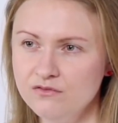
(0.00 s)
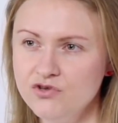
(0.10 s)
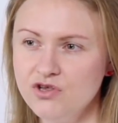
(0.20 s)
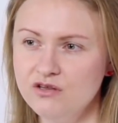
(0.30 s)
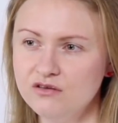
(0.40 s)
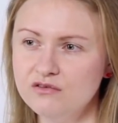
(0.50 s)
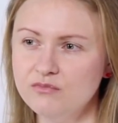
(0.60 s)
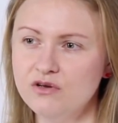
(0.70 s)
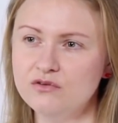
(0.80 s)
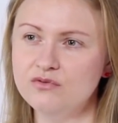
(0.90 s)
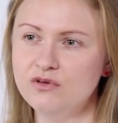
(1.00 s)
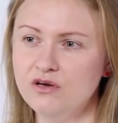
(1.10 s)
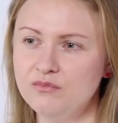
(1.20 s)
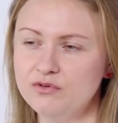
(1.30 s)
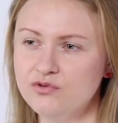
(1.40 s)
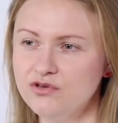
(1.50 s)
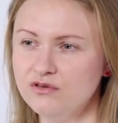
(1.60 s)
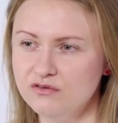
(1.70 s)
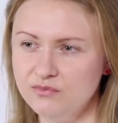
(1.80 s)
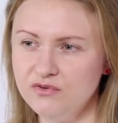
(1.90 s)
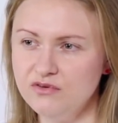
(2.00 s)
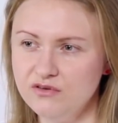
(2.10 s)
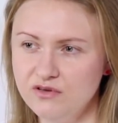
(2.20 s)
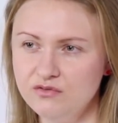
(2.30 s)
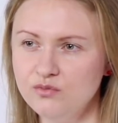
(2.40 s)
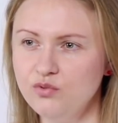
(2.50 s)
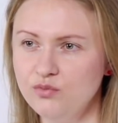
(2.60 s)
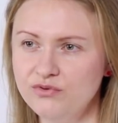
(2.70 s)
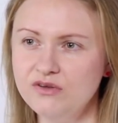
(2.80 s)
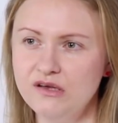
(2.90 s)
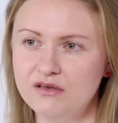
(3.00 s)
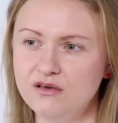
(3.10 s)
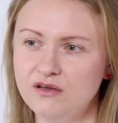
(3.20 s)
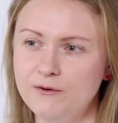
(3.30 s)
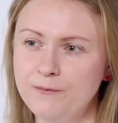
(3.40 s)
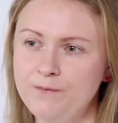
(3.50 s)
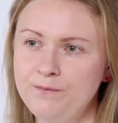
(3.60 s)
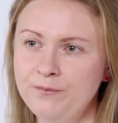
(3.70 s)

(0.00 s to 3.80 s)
In 2011, I got a specialization in psychiatry.